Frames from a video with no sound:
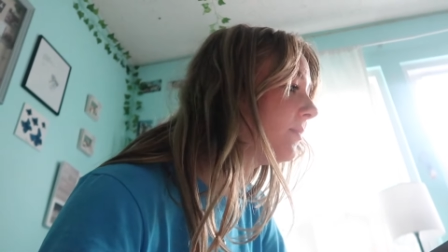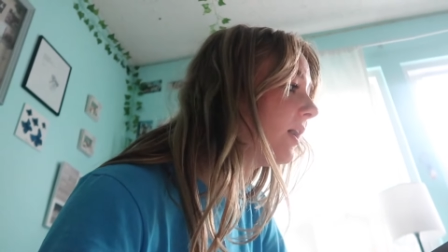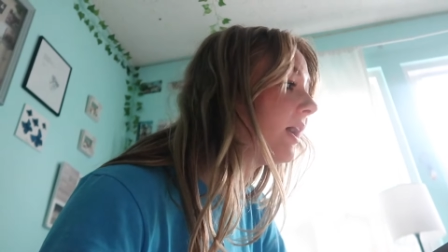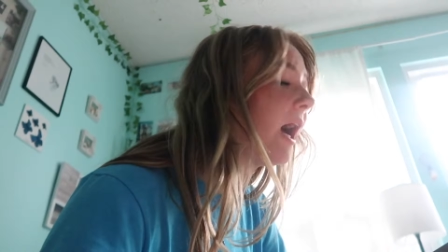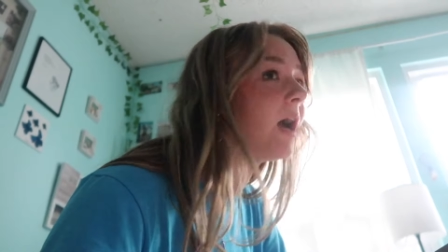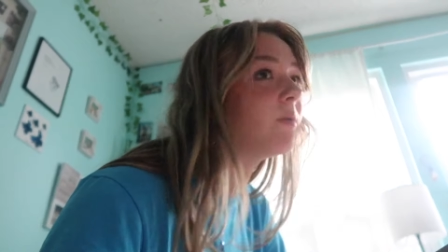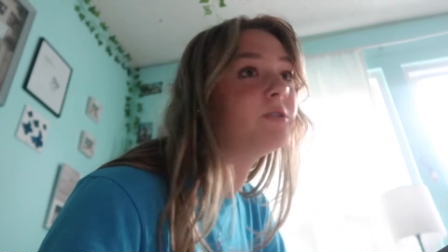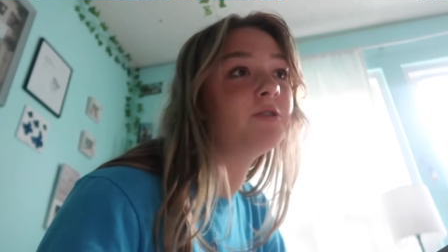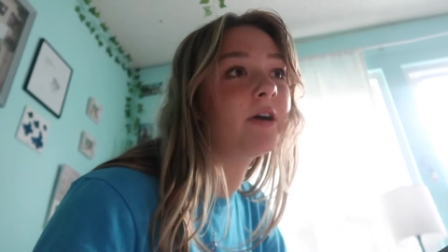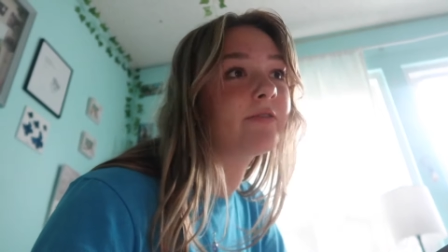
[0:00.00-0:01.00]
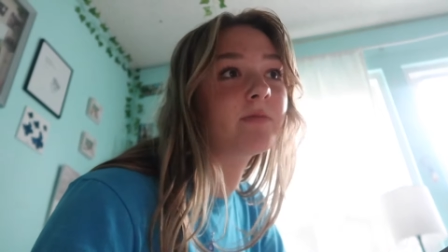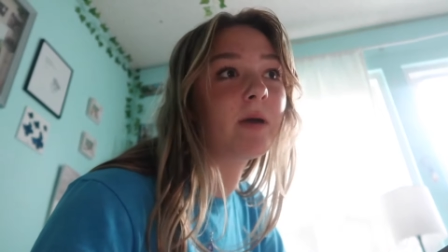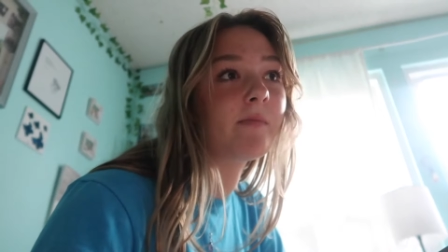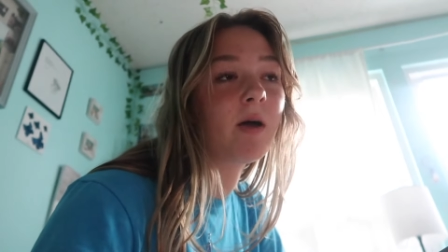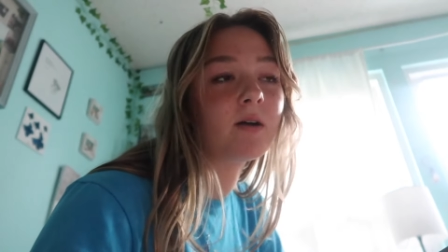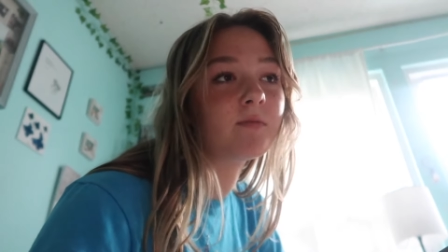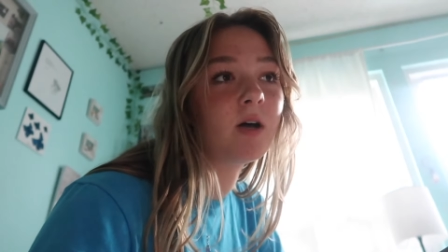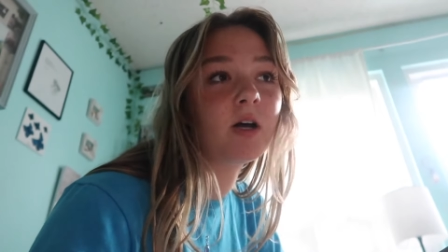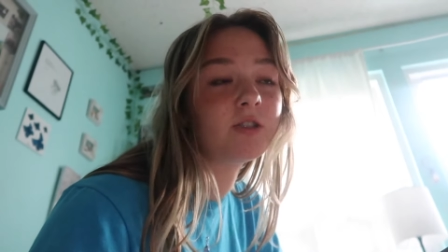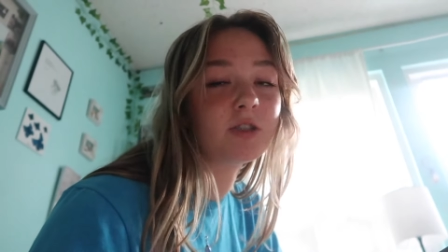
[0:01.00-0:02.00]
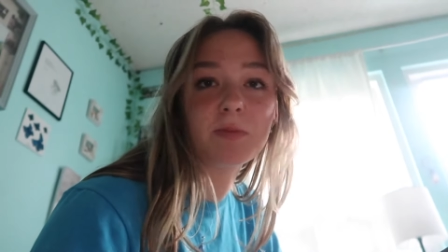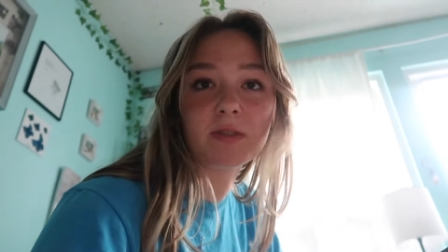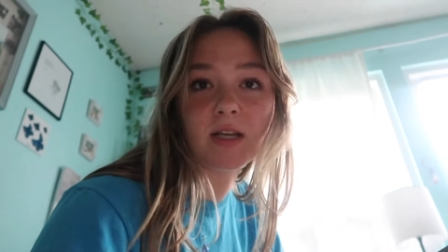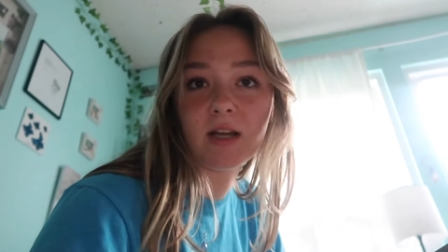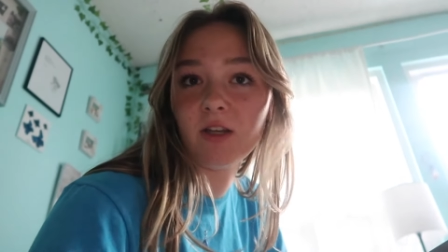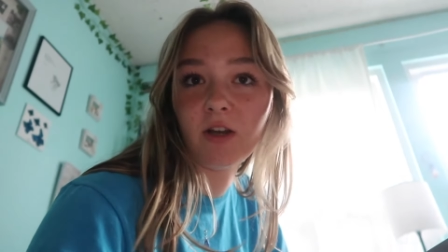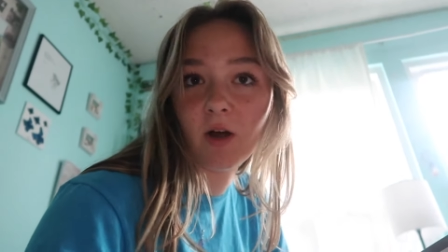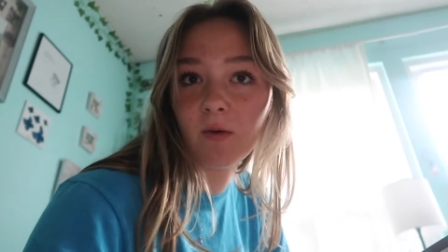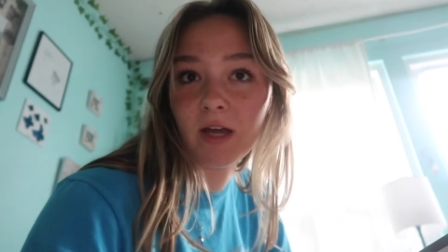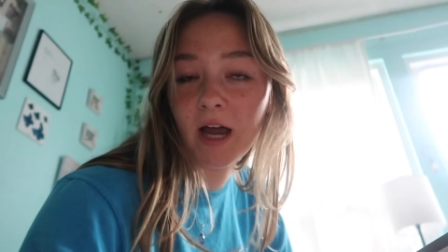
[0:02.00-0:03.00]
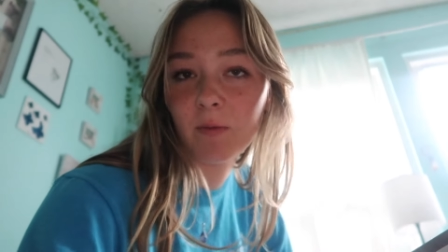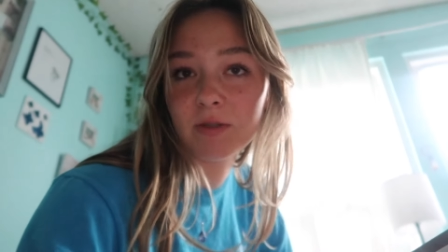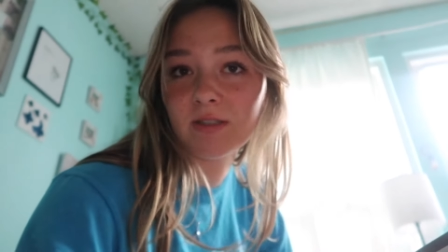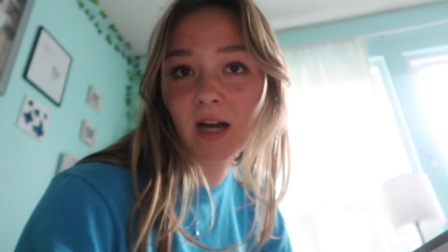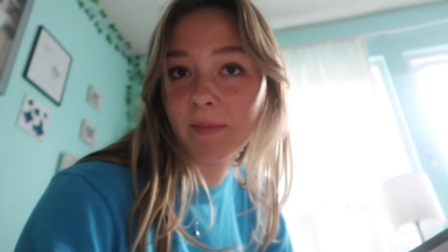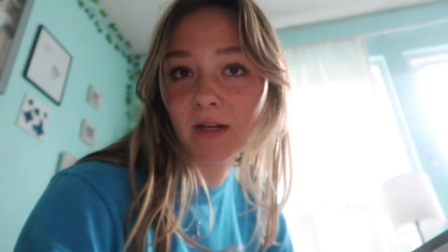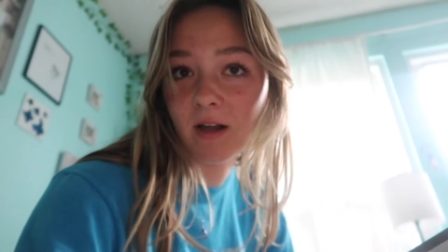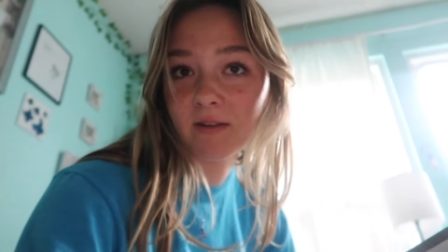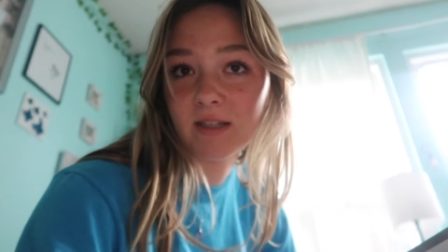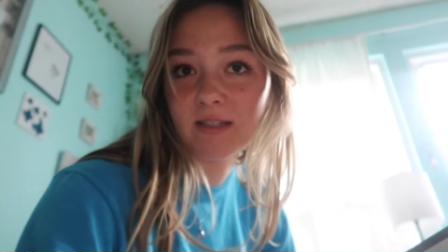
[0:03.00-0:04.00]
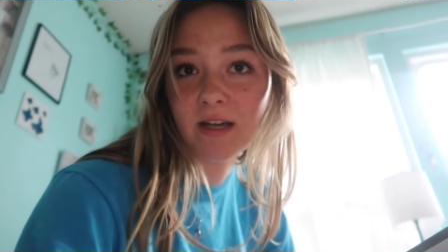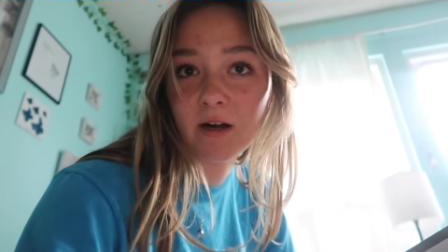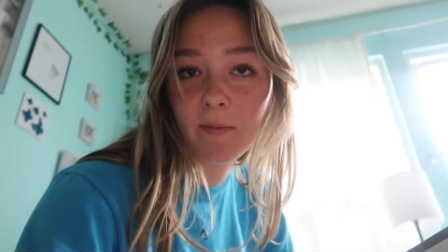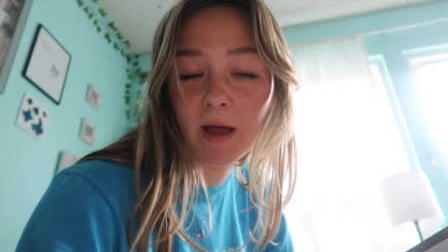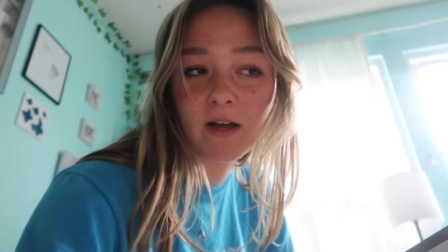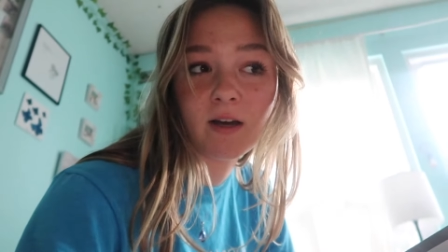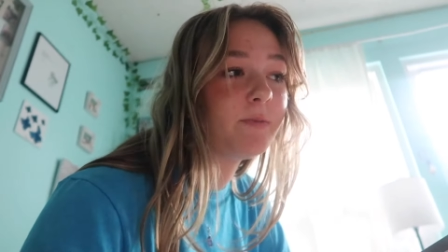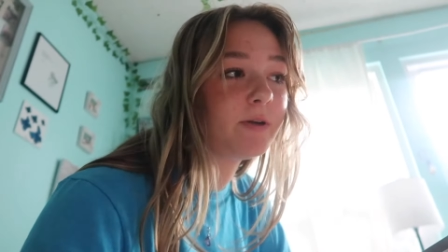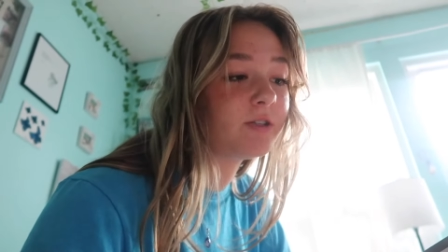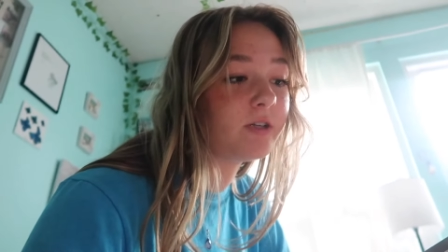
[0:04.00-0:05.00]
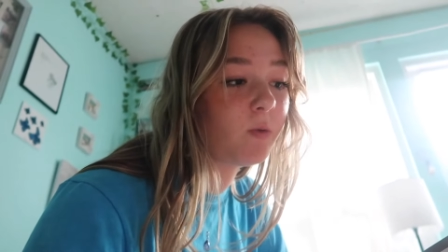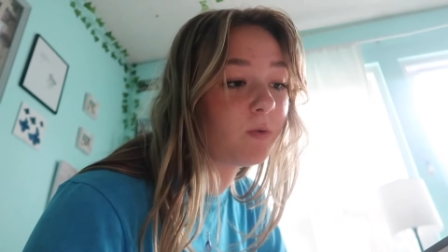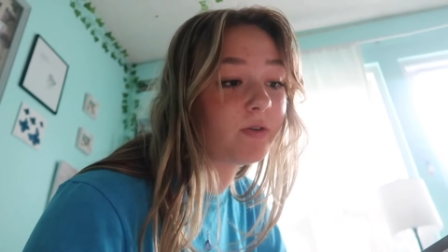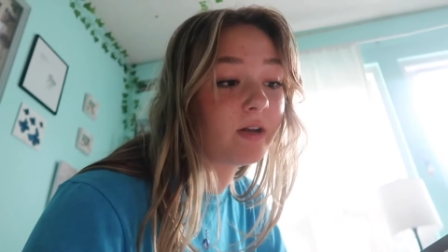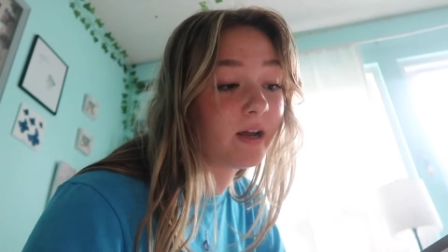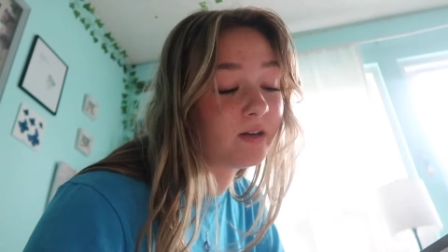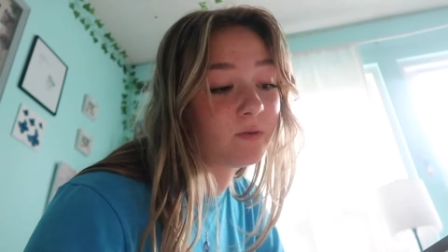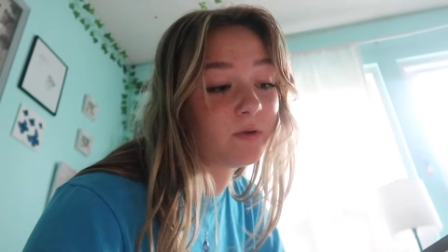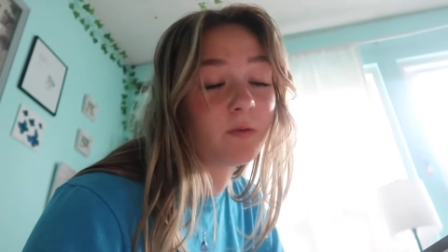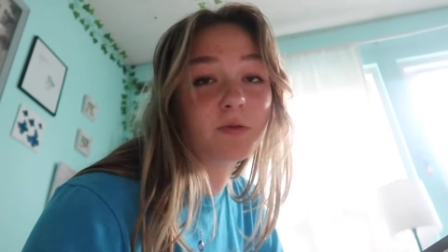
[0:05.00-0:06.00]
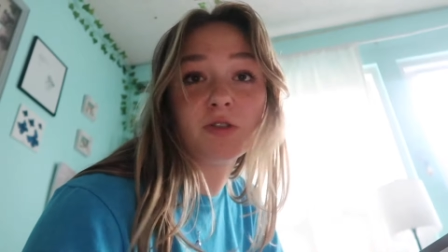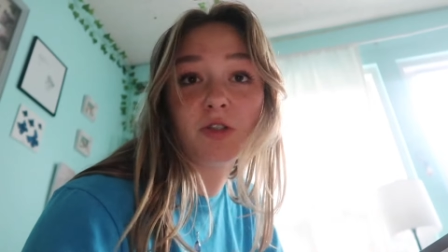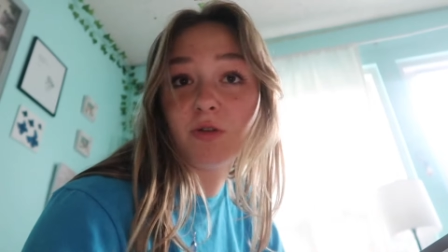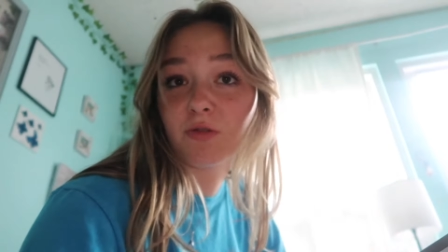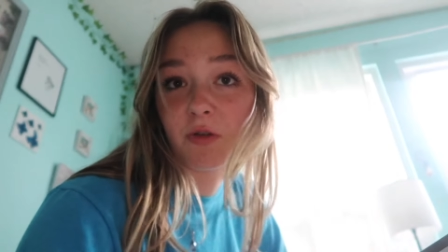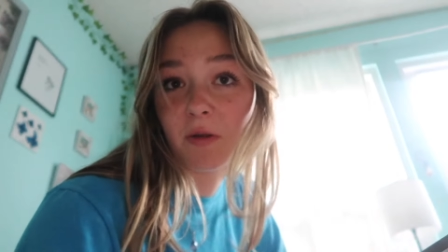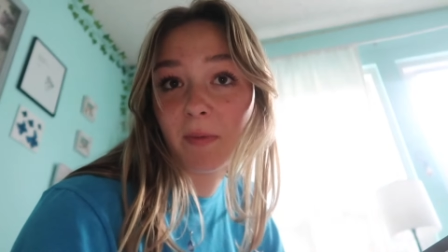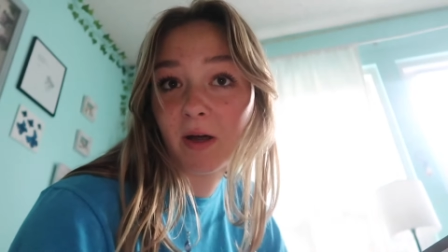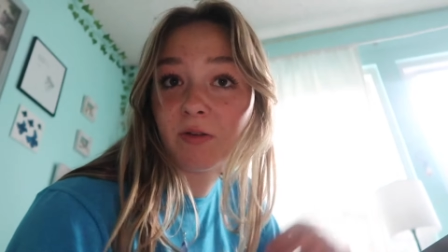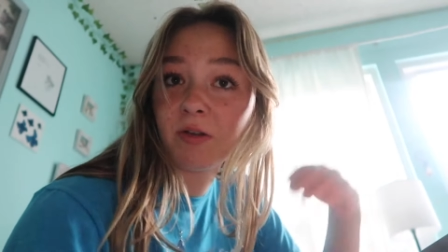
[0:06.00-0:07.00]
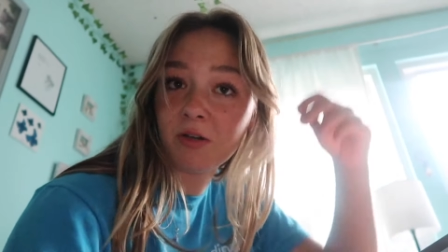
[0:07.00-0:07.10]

like, I would do that for my mom, one hundred percent, you know, like, I would stop at nothing to get her back, especially in a world that I don't know and she knows all about, you